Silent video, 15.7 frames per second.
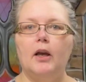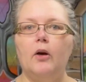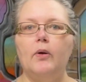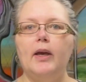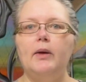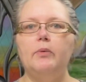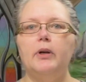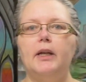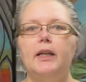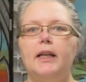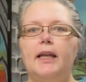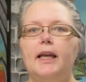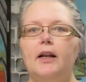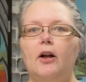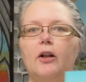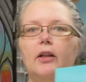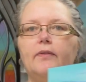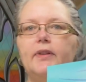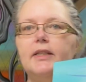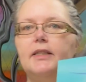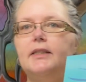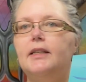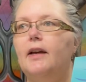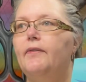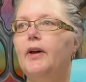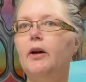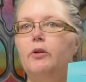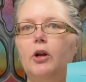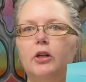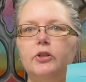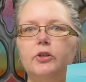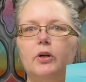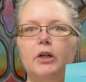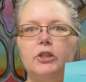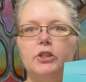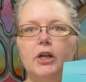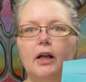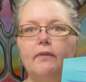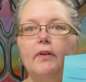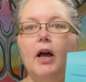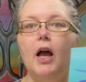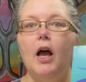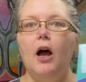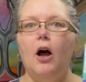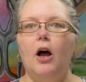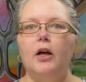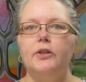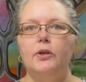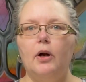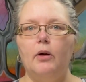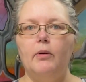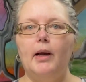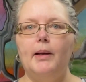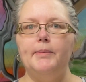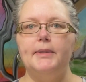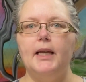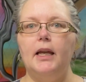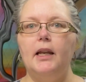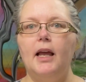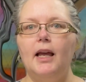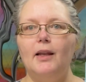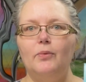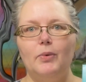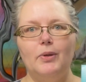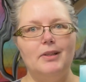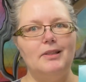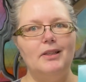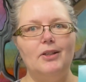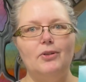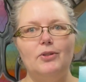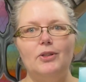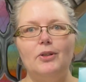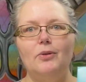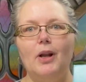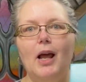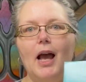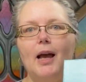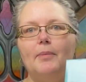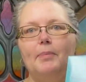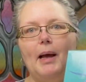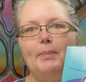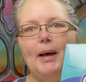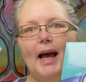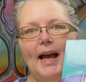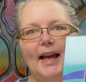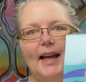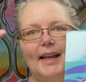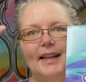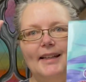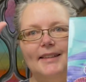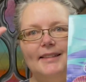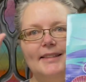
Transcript: Okay, we're going to get all of this stuff out onto our shelf, onto our website, and we'll see you soon. Bye bye.